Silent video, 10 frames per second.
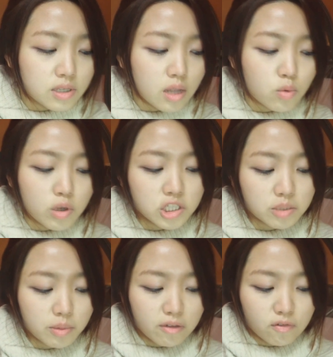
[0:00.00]
done
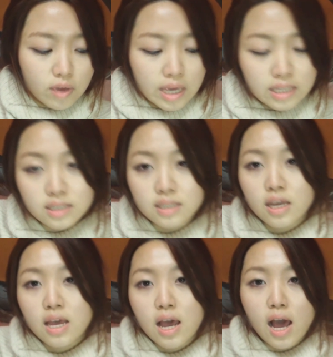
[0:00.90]
washing my face,
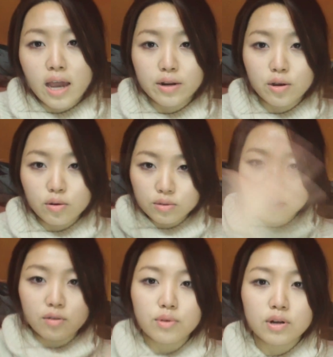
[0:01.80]
I don't
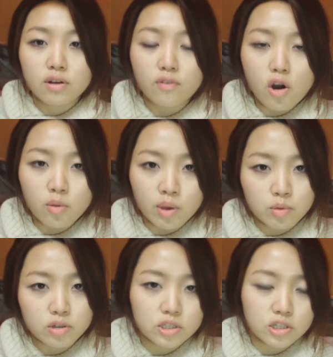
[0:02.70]
get rid of all my
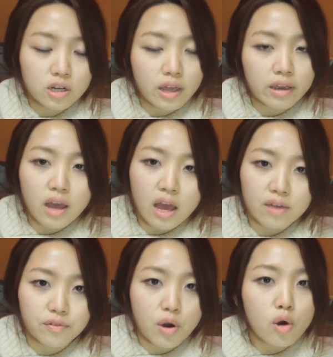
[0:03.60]
moisture like
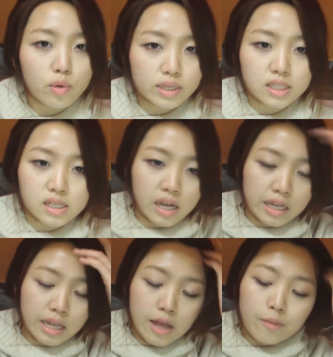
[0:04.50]
I've always
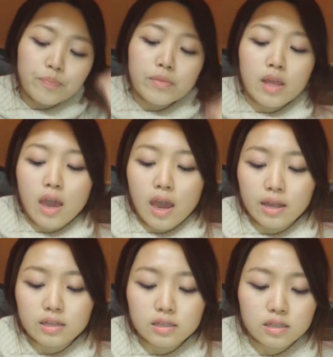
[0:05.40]
done.
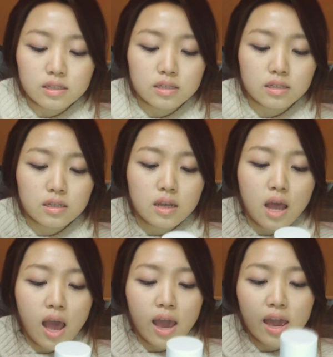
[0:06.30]
And
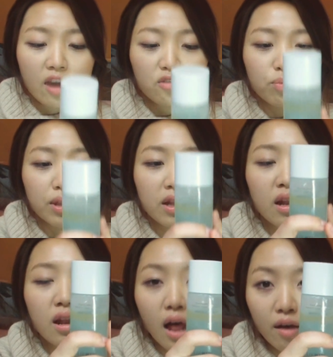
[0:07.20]
I have
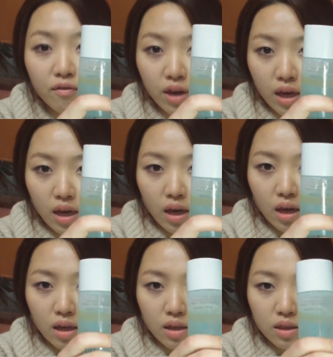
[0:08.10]
been
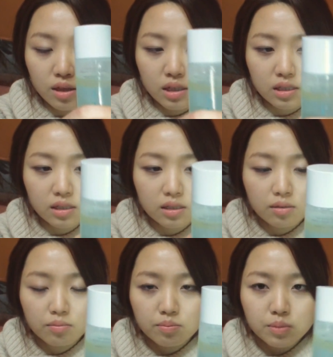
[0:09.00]
loving this
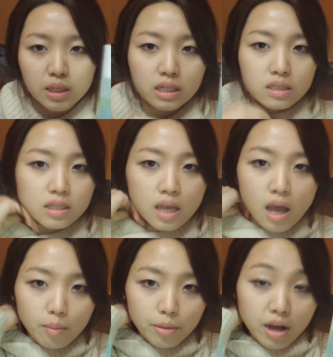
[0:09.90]
piece,
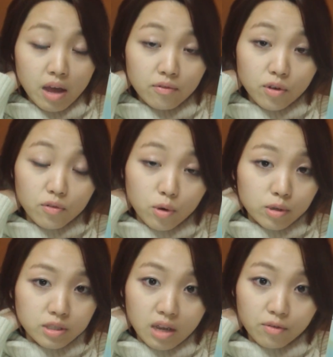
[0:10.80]
but of
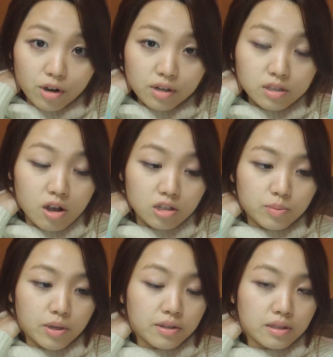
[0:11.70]
course I've already talked
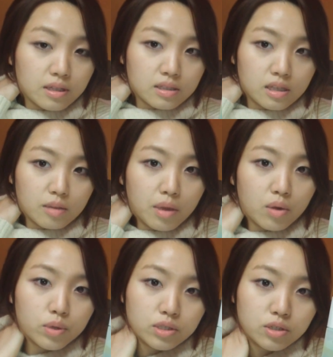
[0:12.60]
about this in my
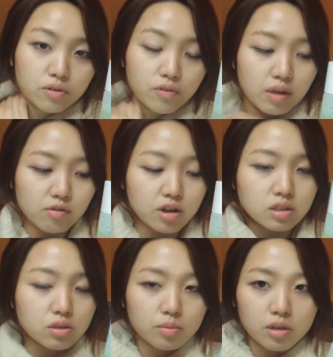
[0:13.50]
winter favorites,
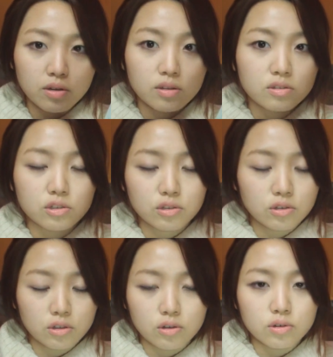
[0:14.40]
so I'm not going to,
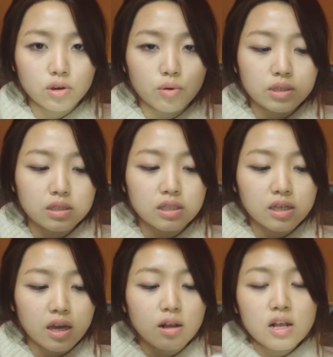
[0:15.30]
you know, go in
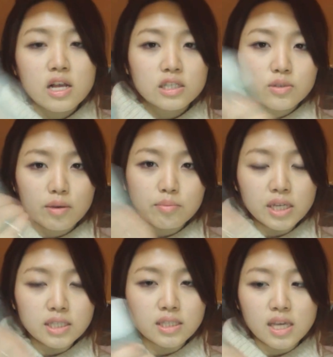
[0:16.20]
detail. So I
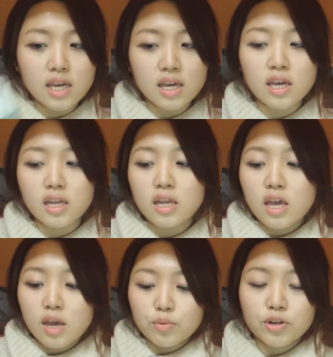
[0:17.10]
mix it,
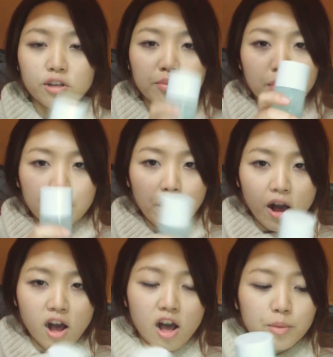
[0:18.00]
put it in my
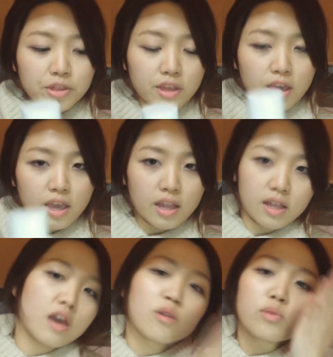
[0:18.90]
palm, and then
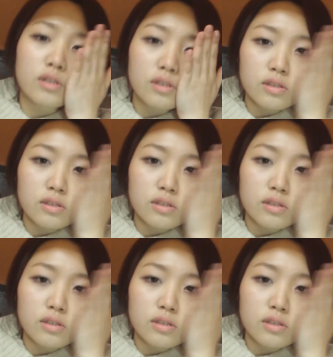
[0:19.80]
I would